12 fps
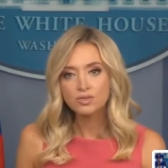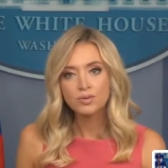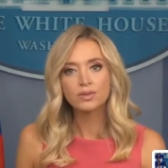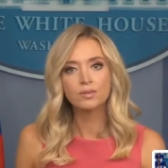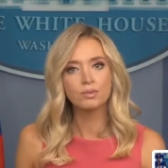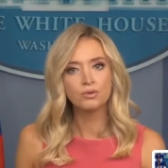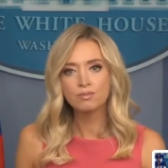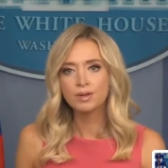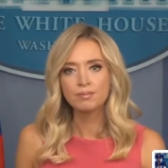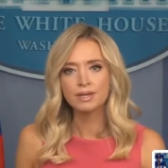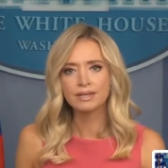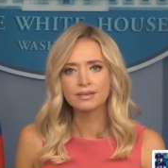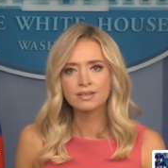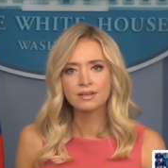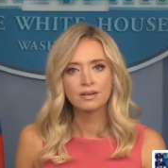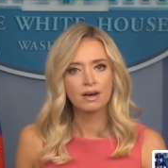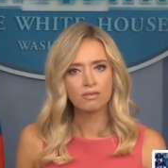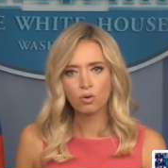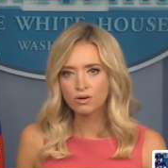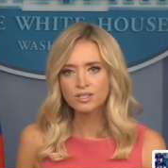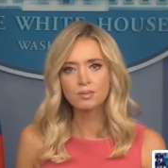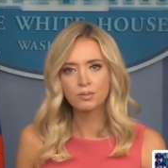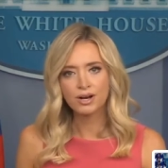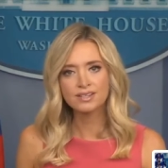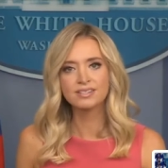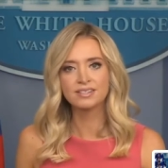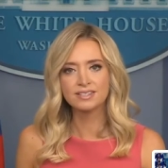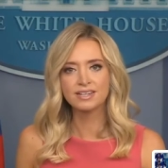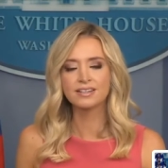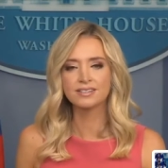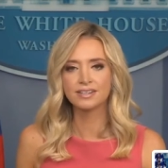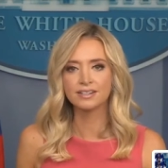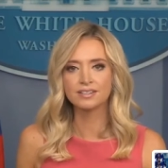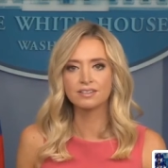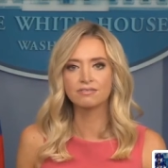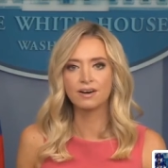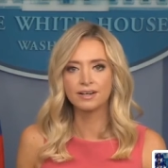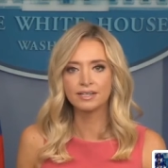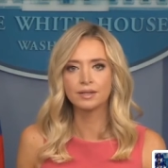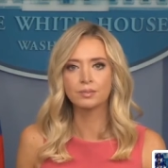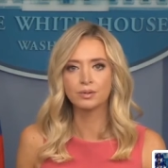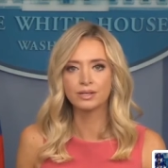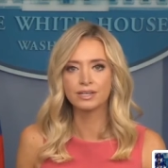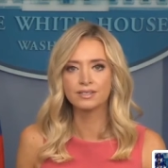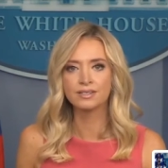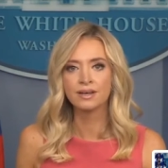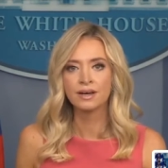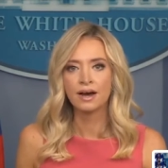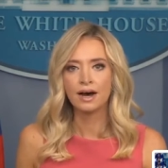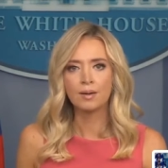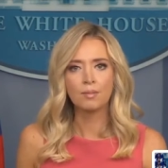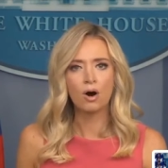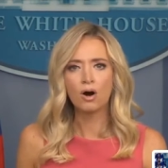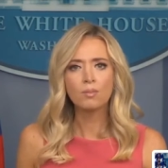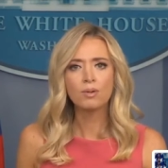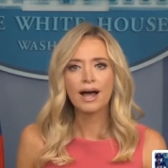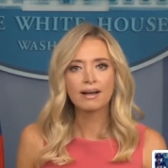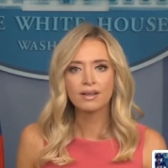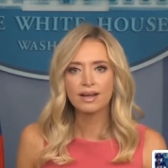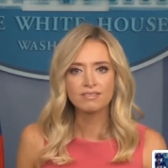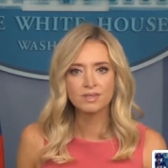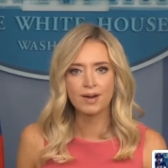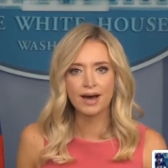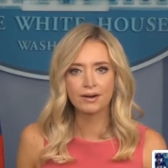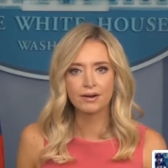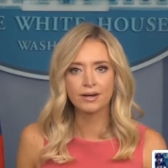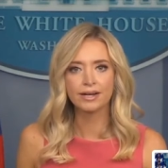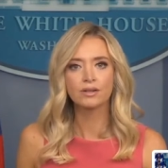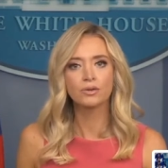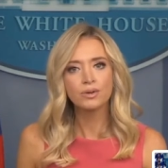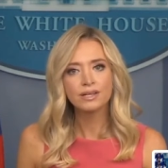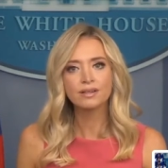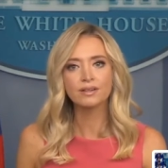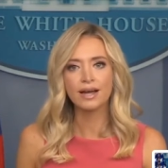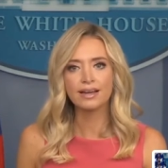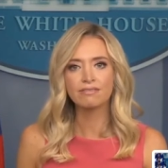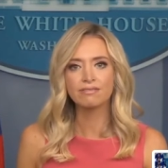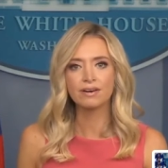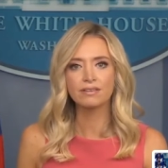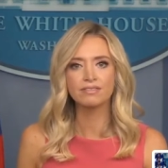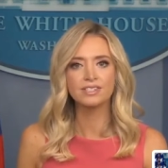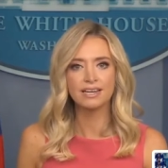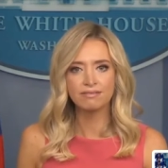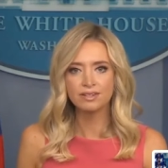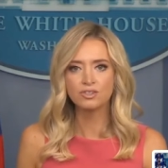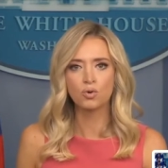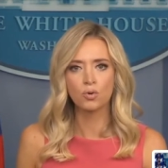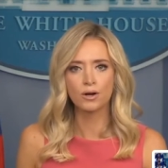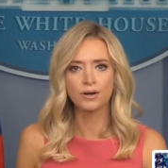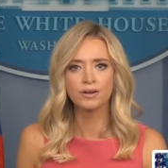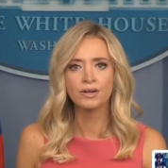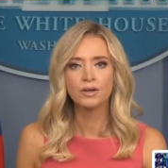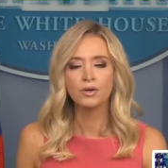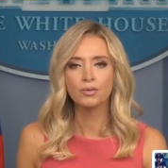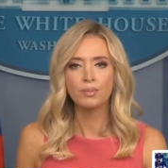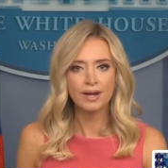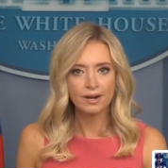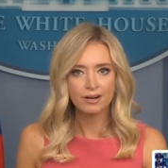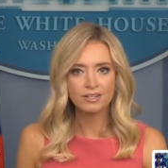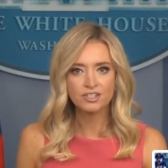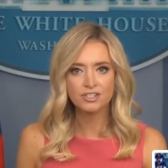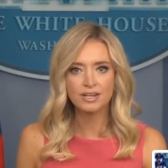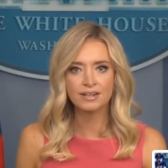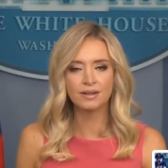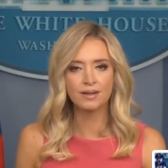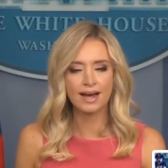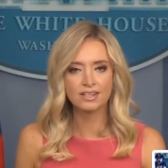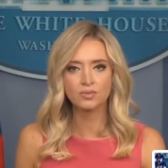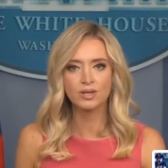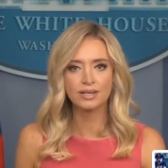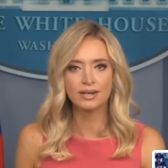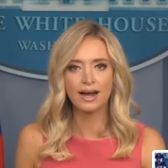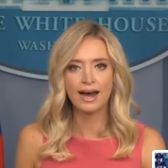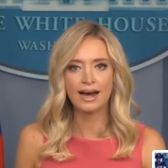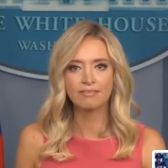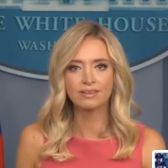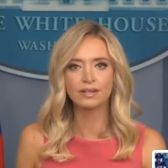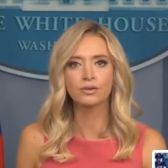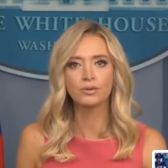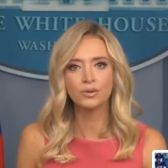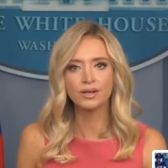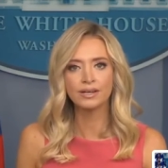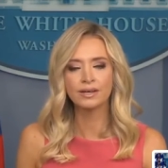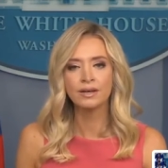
what the movement means, of course the president stands against defunding the police. Um, all Black Lives Matter, including the life of David Dorn, who perished in the last week and a half, including